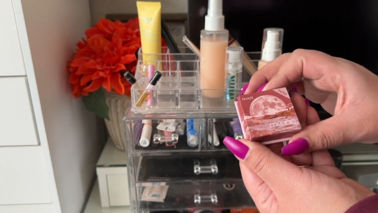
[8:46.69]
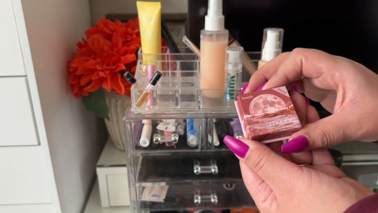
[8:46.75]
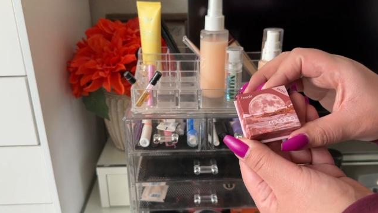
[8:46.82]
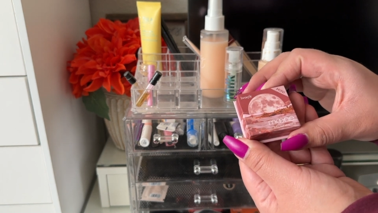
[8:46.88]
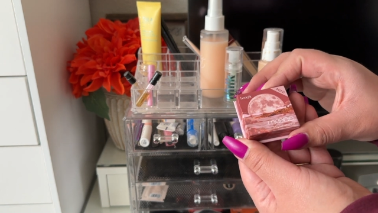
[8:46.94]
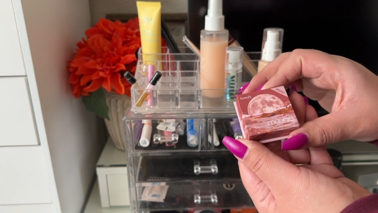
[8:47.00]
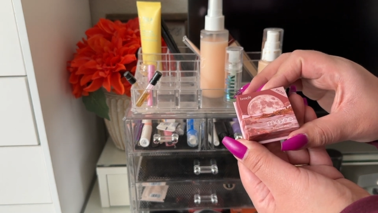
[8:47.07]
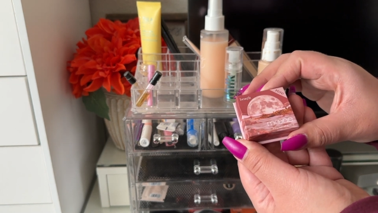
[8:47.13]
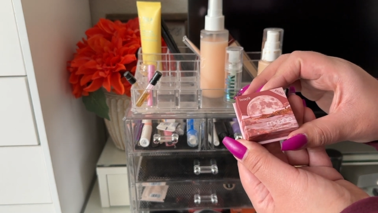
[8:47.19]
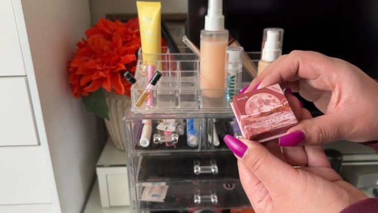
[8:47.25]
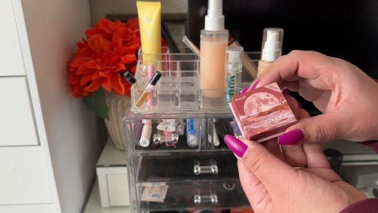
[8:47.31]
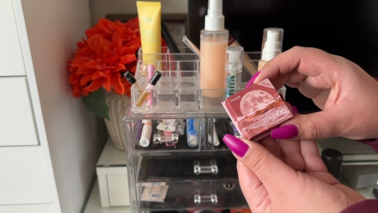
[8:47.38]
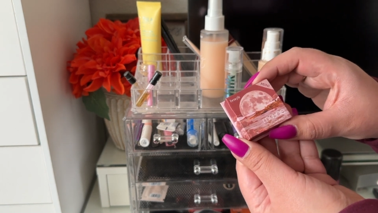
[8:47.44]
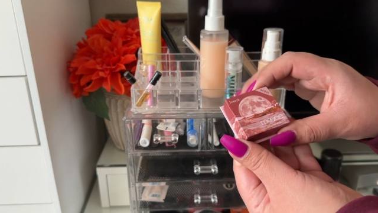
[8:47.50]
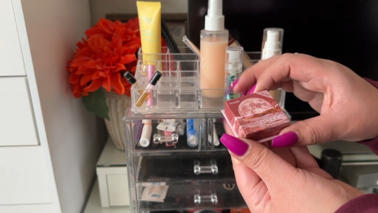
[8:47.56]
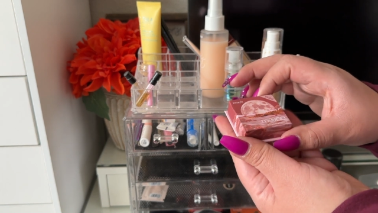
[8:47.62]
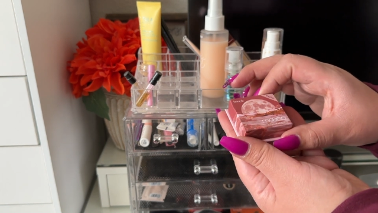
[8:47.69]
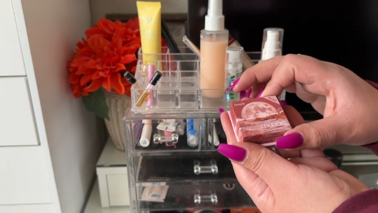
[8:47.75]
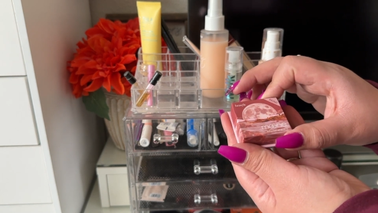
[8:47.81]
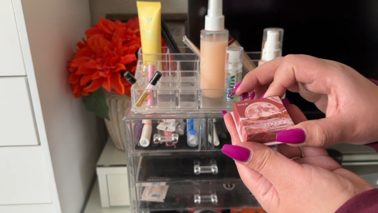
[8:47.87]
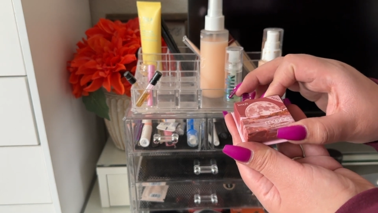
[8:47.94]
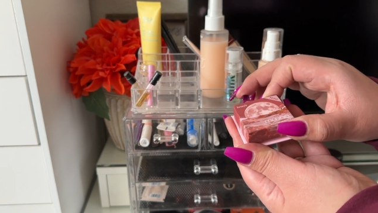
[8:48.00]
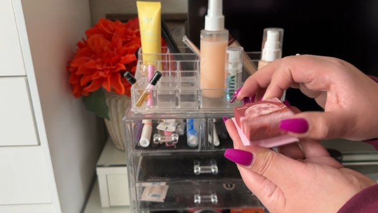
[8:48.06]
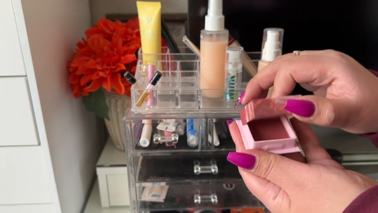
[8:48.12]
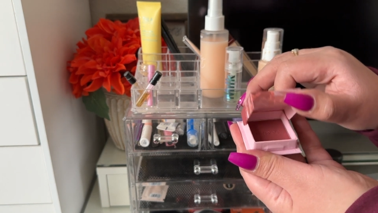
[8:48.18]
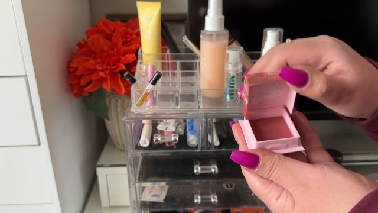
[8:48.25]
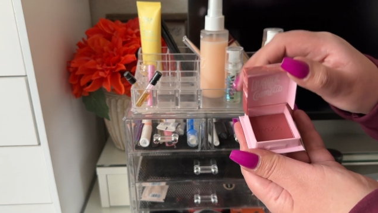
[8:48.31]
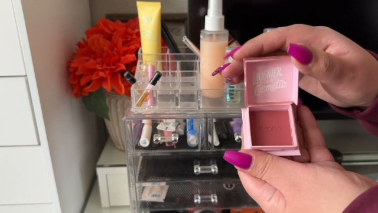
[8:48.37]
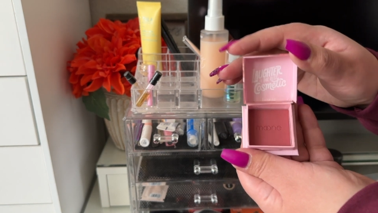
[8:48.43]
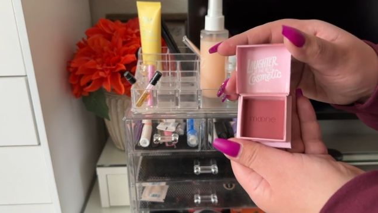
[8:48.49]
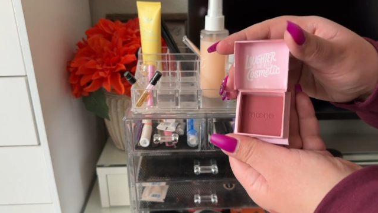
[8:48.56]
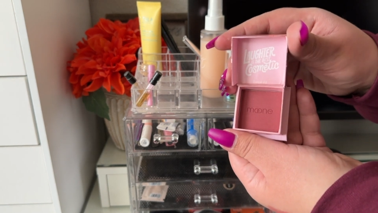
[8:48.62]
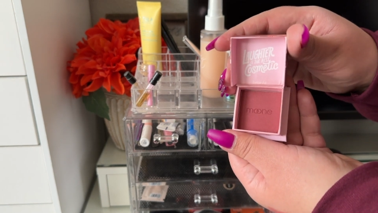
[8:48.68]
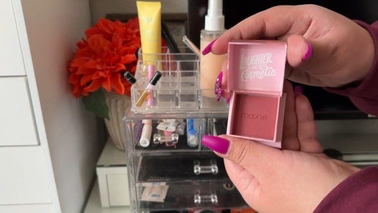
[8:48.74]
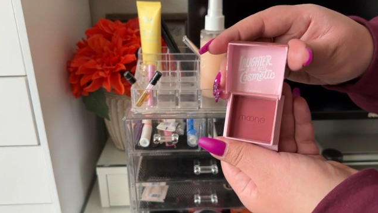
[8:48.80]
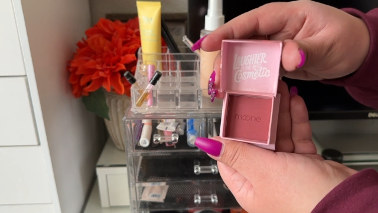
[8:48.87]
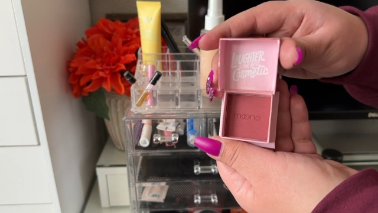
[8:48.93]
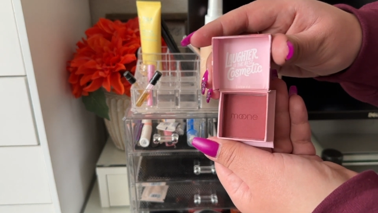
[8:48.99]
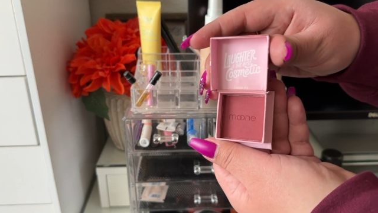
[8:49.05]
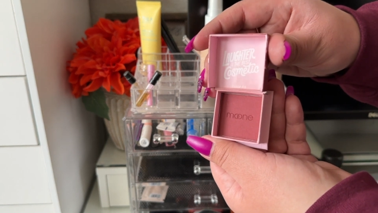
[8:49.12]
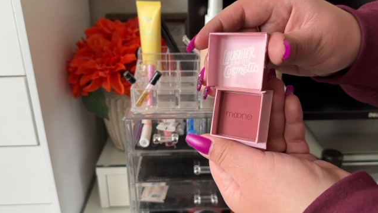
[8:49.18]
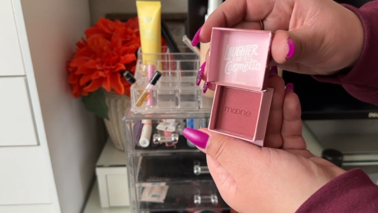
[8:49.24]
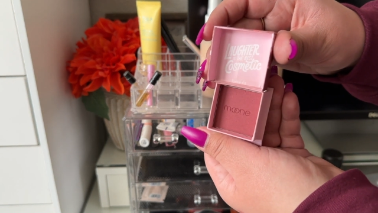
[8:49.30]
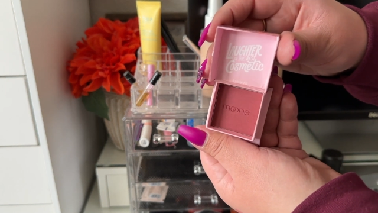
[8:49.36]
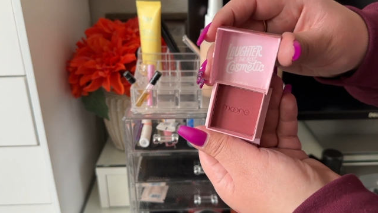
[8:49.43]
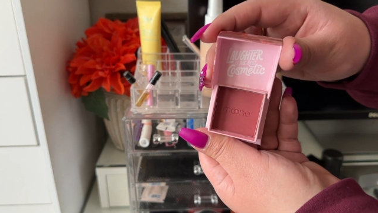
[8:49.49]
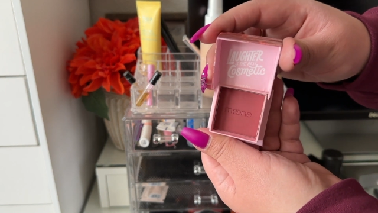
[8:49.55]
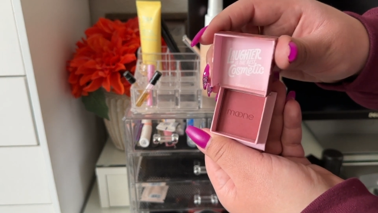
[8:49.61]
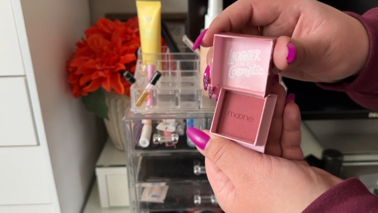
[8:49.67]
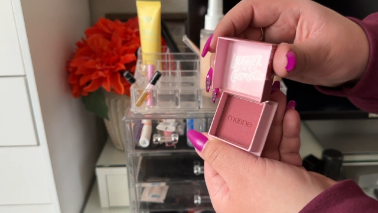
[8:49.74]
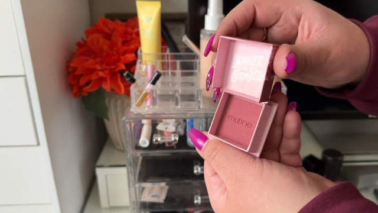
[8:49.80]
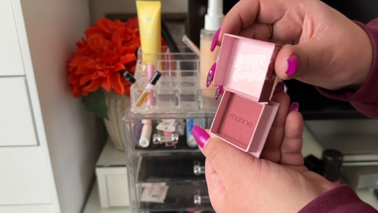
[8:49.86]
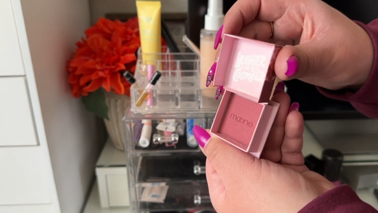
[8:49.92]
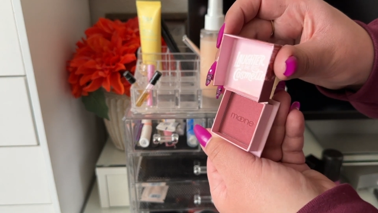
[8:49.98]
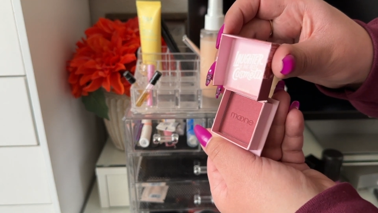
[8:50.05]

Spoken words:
Nobody's mouth can be seen.